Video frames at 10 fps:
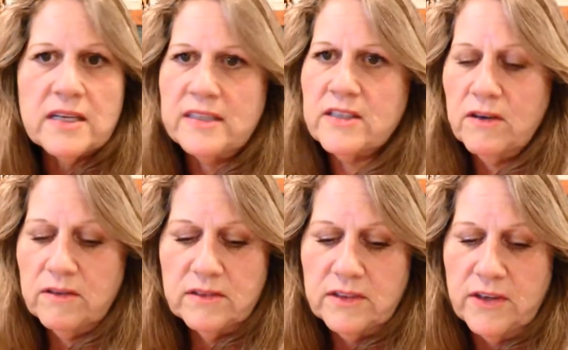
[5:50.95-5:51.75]
I don't,
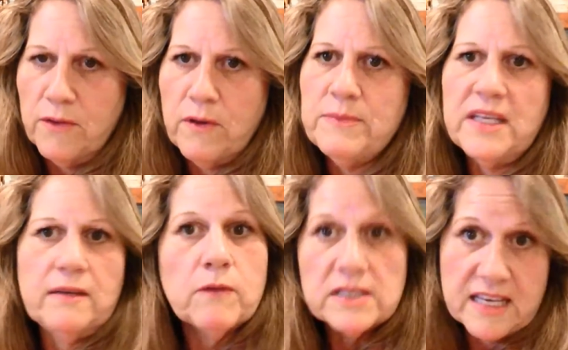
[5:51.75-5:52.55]
you know, I
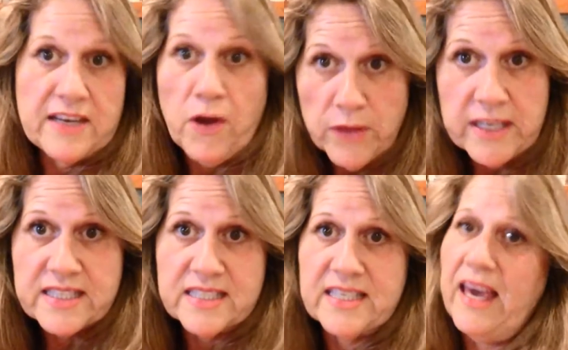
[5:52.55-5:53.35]
mean, once I know that
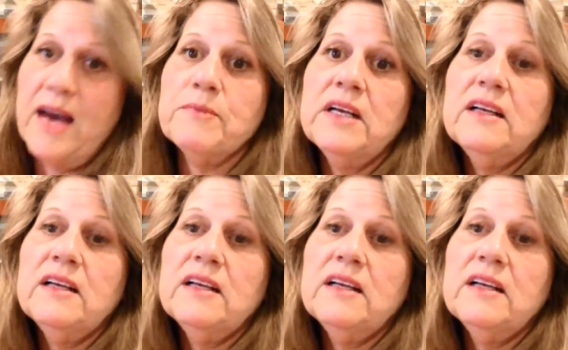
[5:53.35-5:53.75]
it's a scam,